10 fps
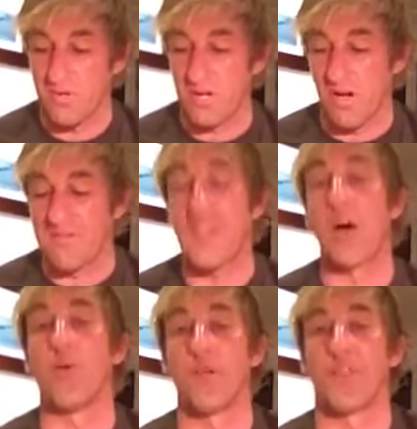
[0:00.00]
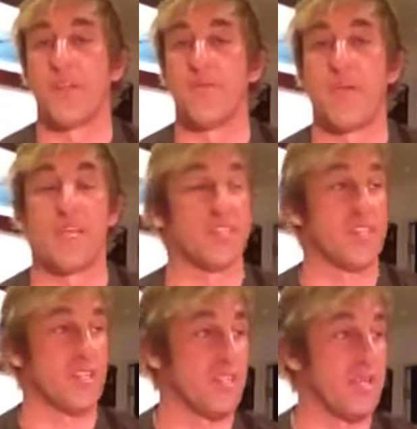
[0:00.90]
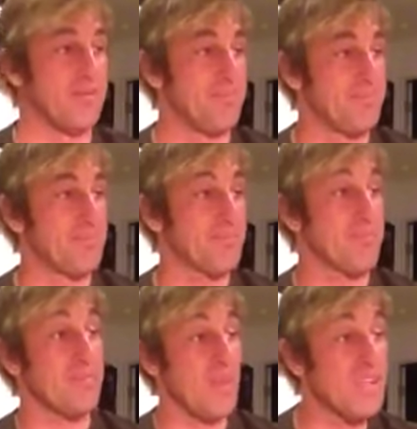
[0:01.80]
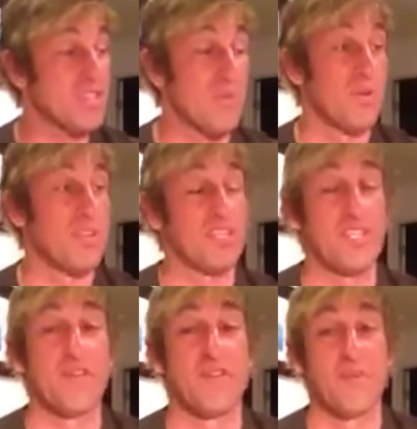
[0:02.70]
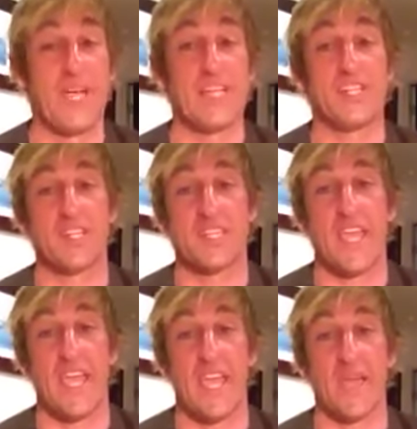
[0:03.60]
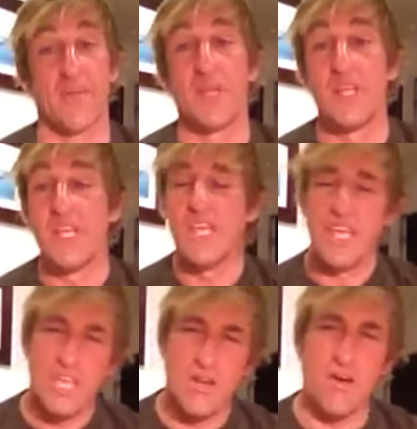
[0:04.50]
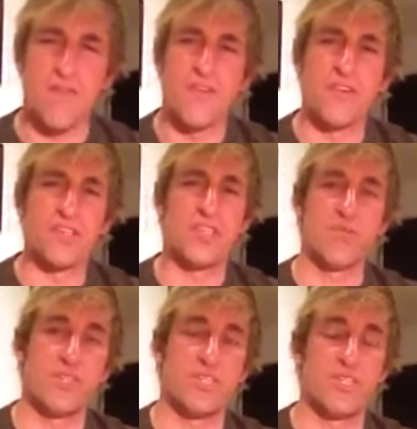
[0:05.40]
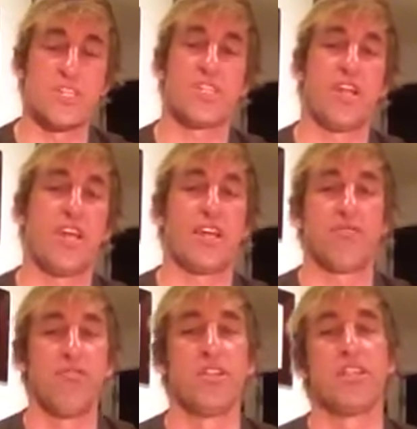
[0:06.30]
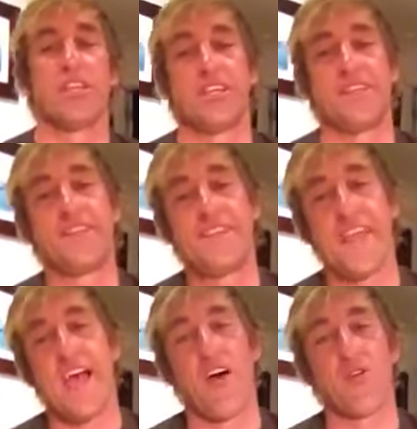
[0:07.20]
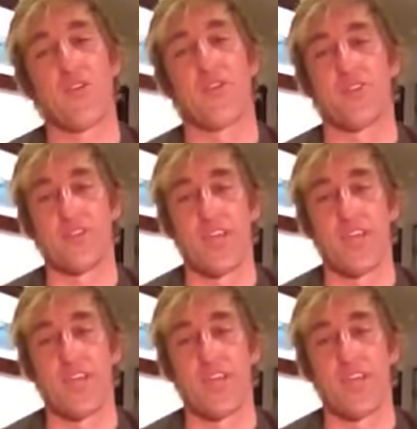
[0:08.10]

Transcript: You know, I've dealt with it, basically. So when this information came, you know, at first it was just like really a downer.